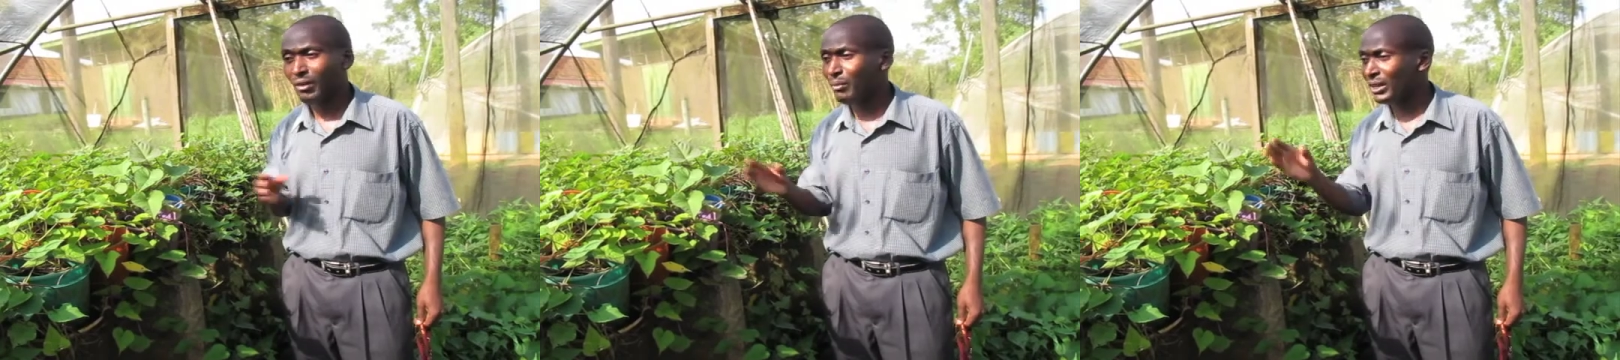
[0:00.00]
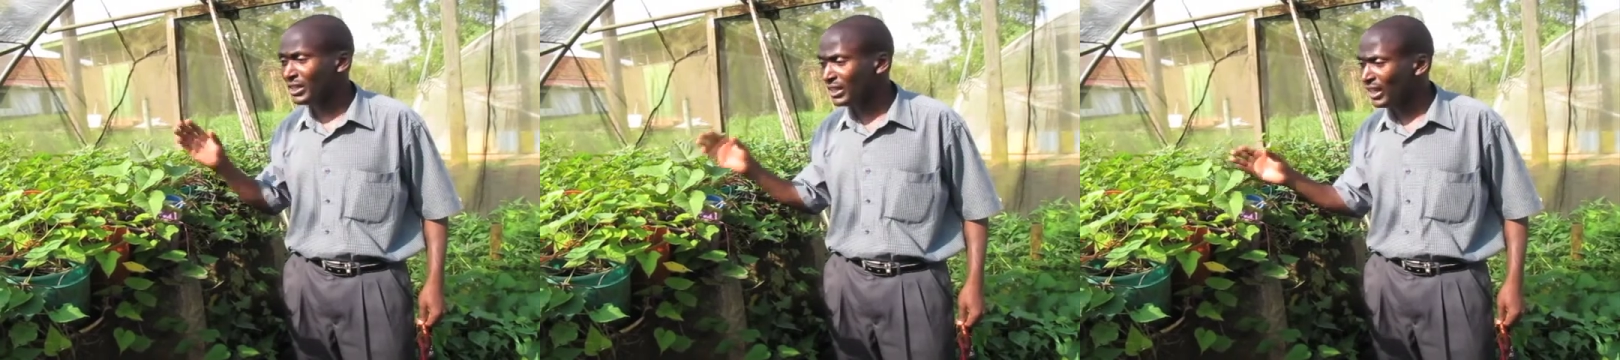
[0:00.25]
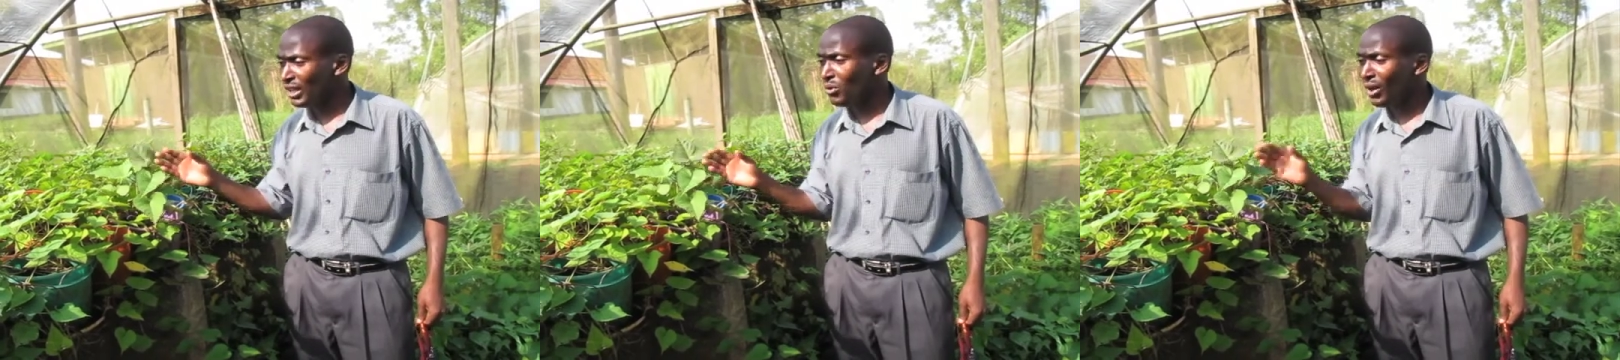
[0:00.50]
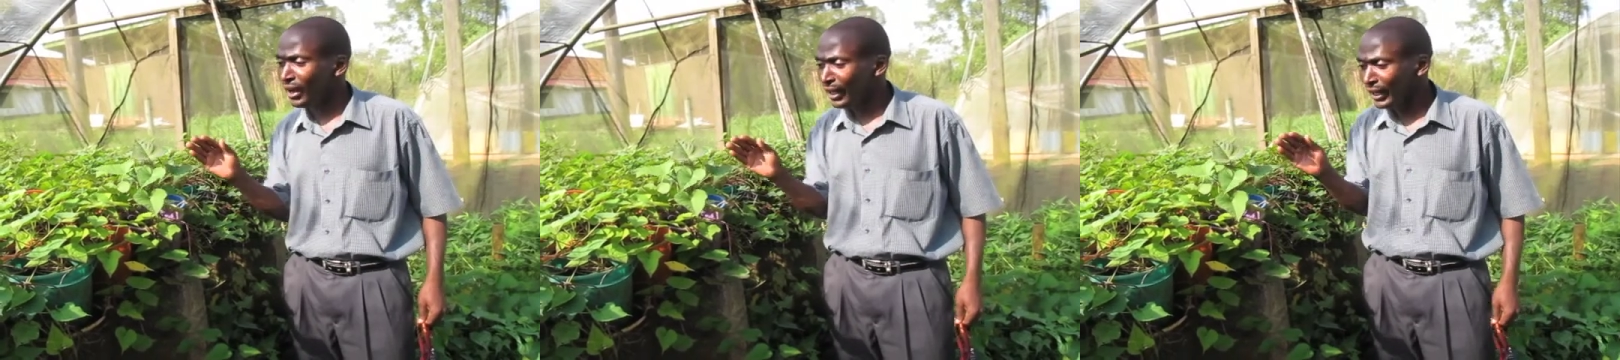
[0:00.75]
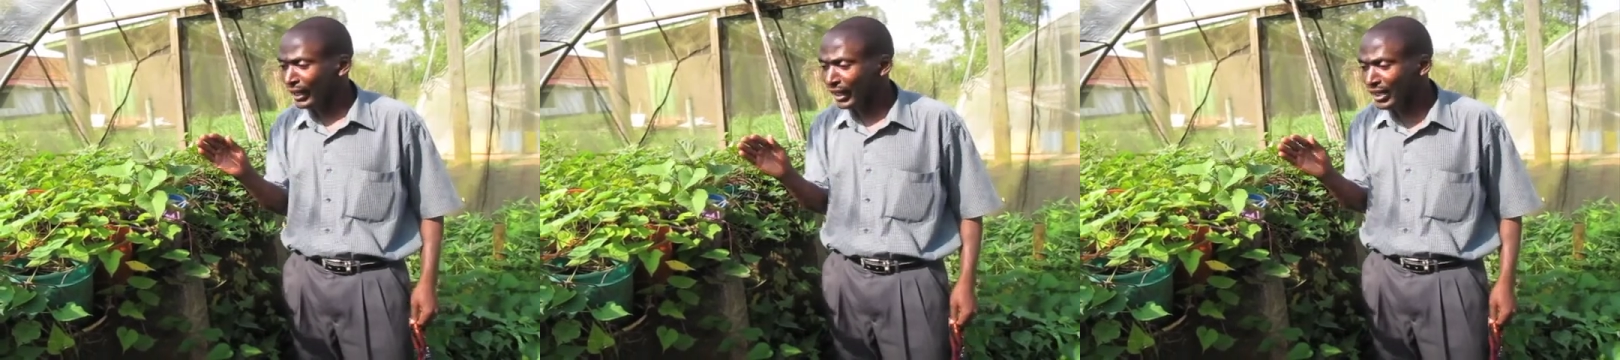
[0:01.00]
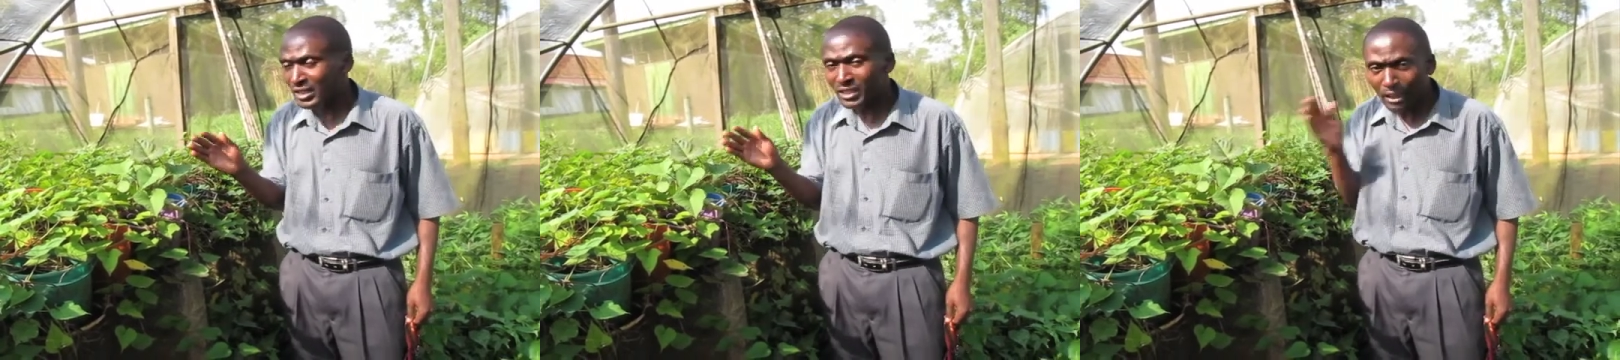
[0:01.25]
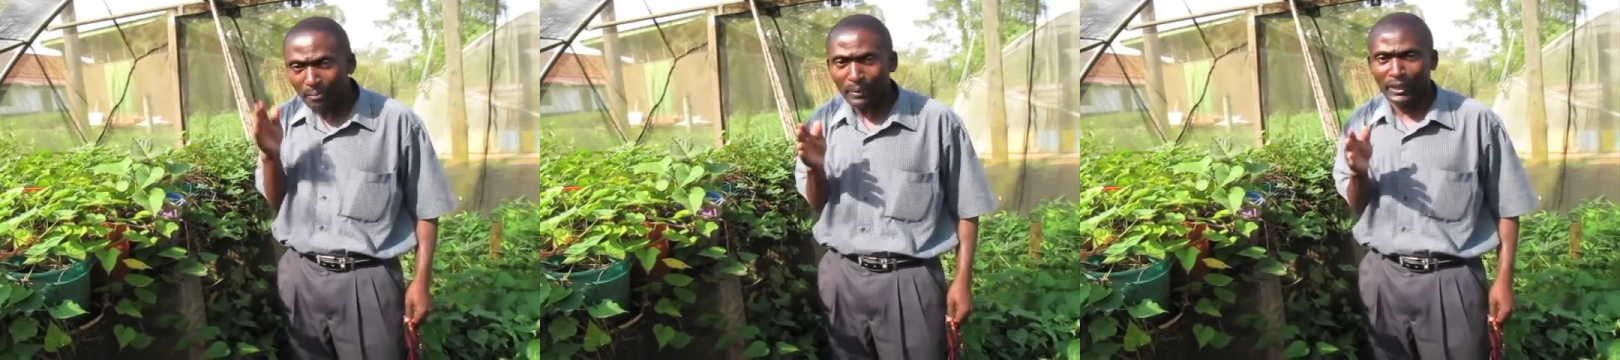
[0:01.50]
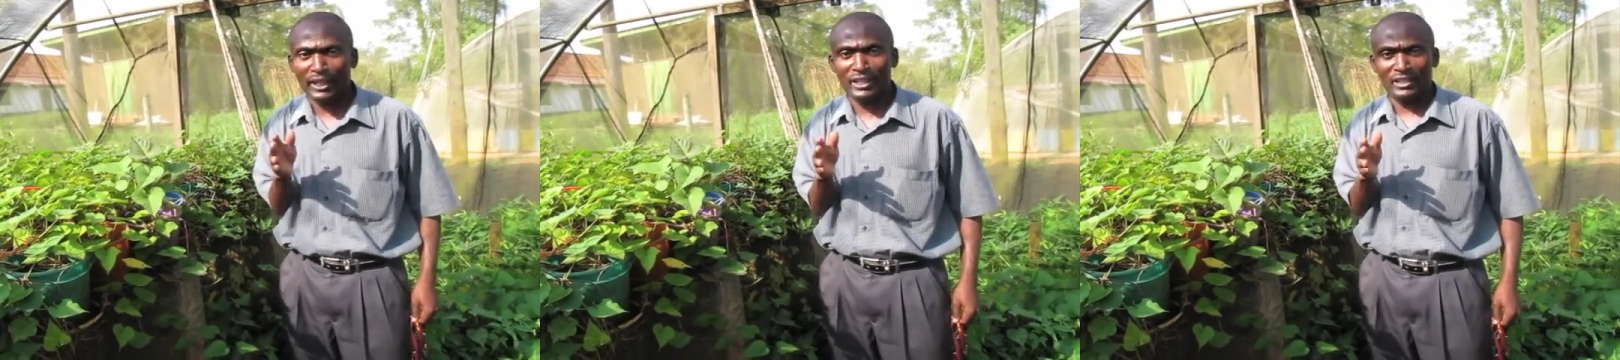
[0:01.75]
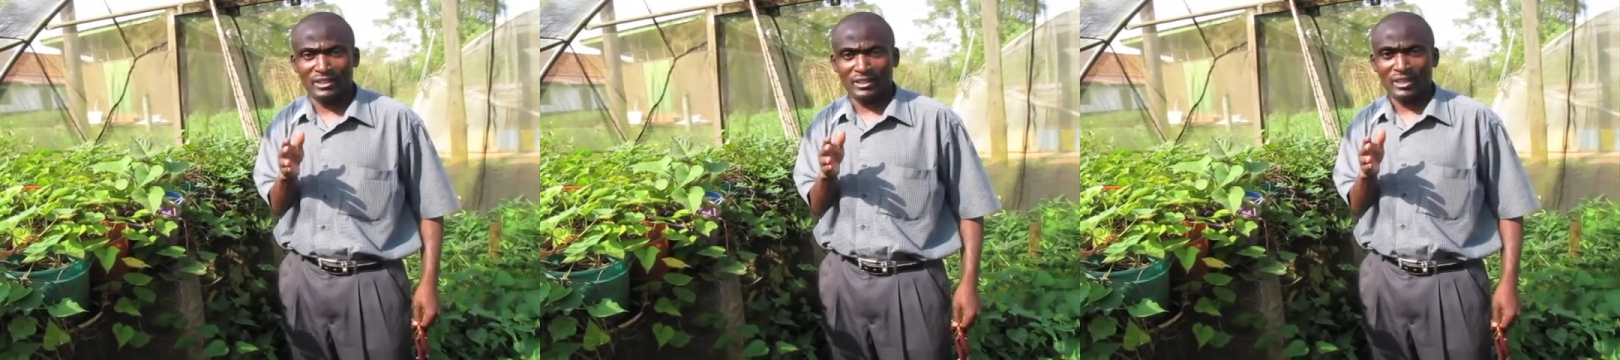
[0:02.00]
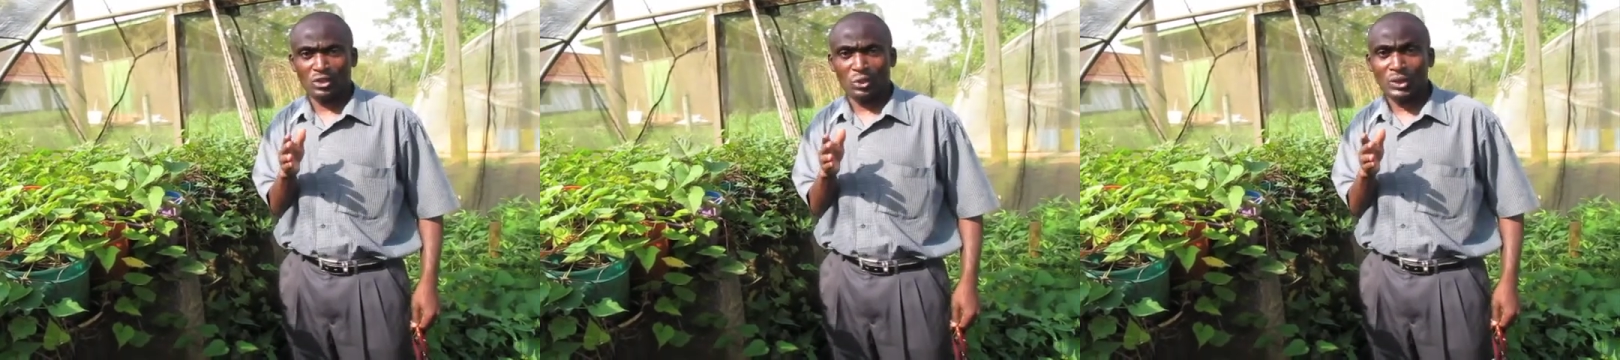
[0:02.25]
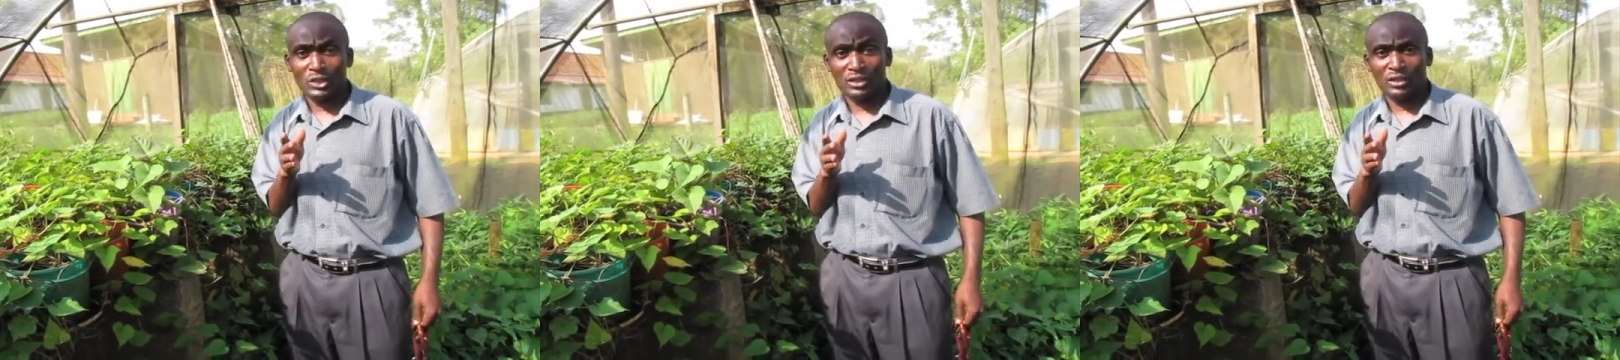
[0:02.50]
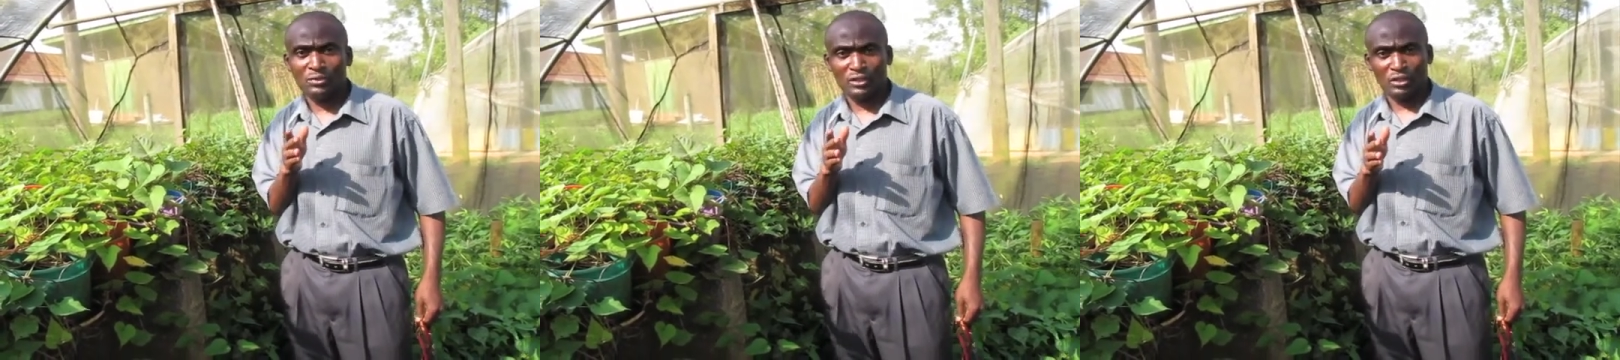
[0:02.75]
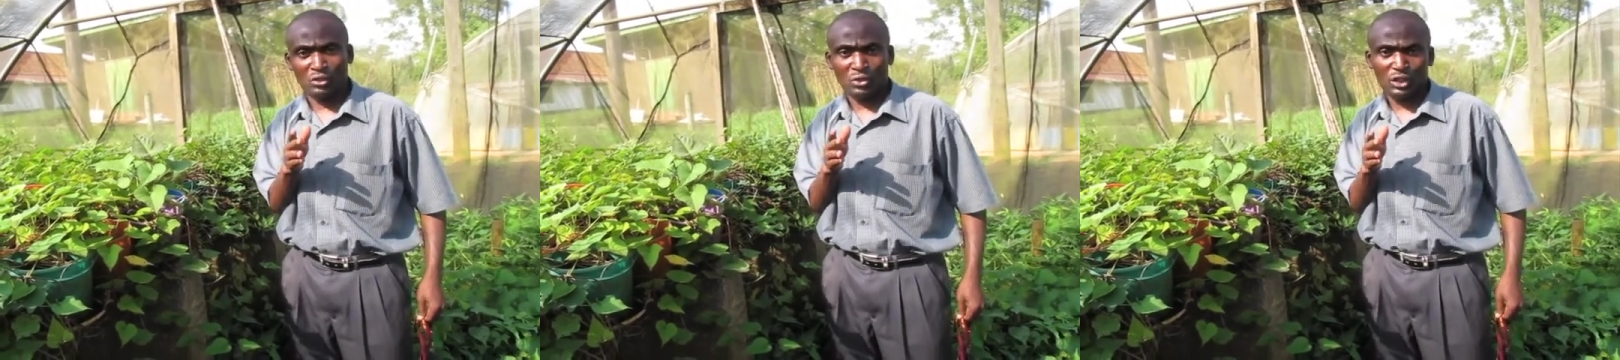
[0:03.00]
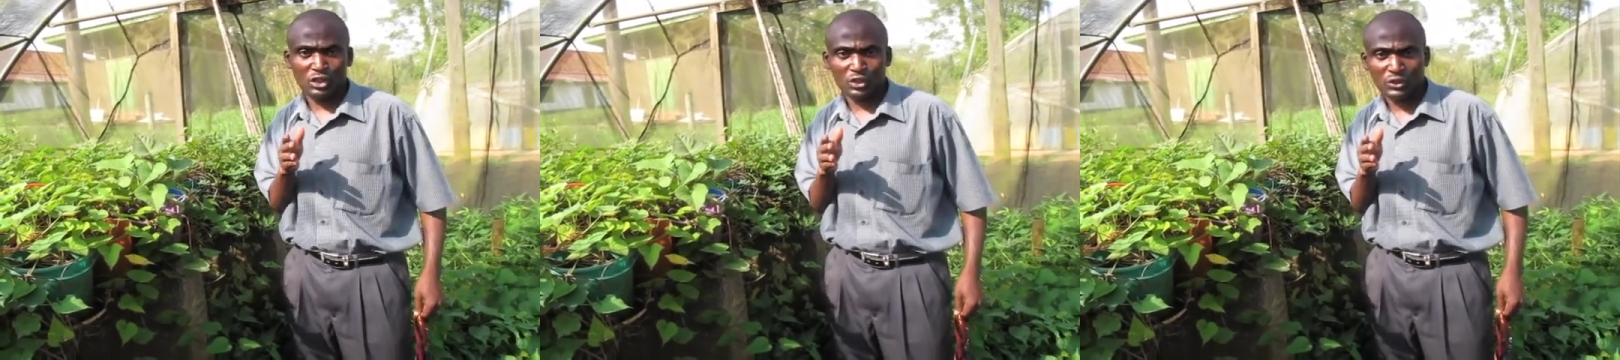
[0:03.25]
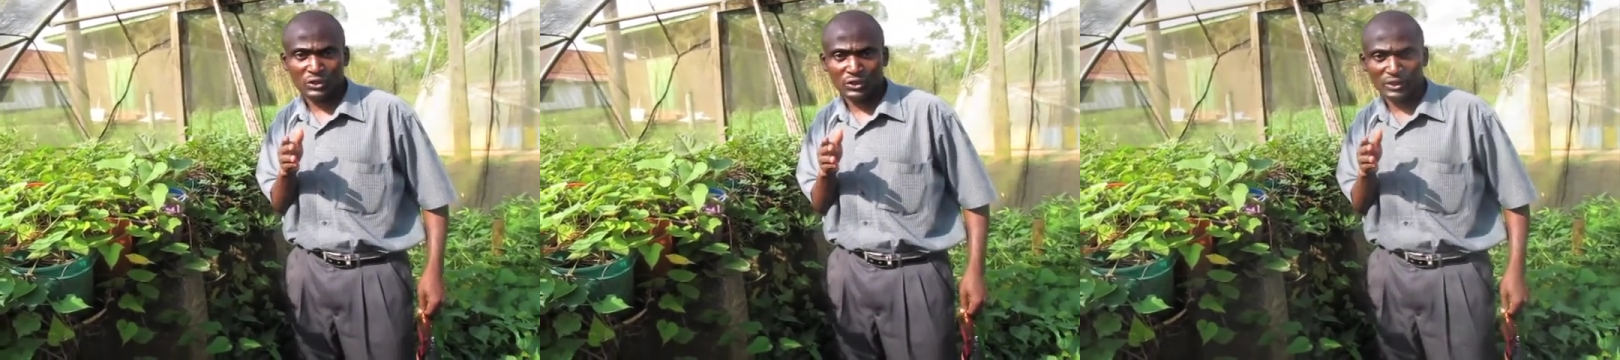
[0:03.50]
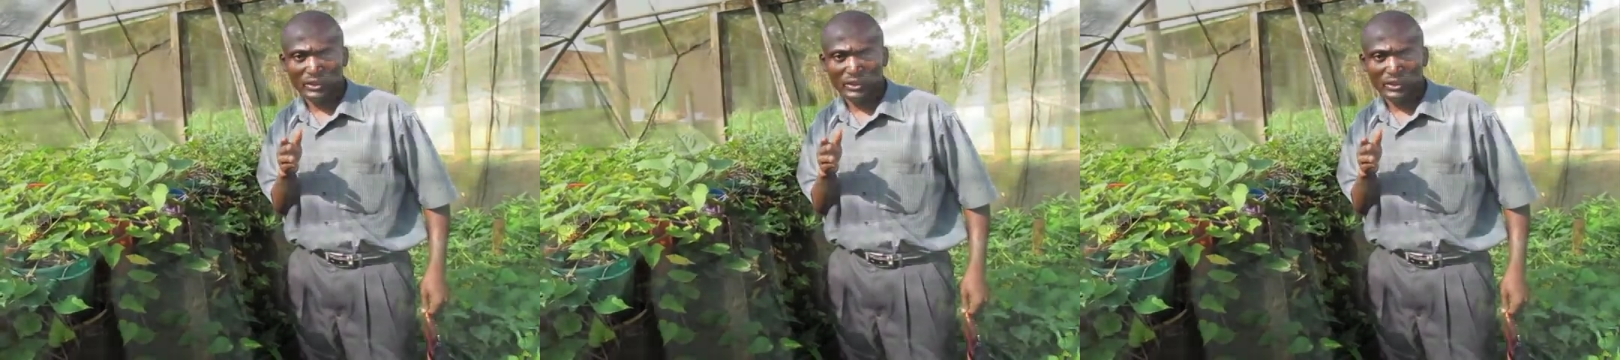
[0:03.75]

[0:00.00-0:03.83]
But here you are a step again towards the field conditions.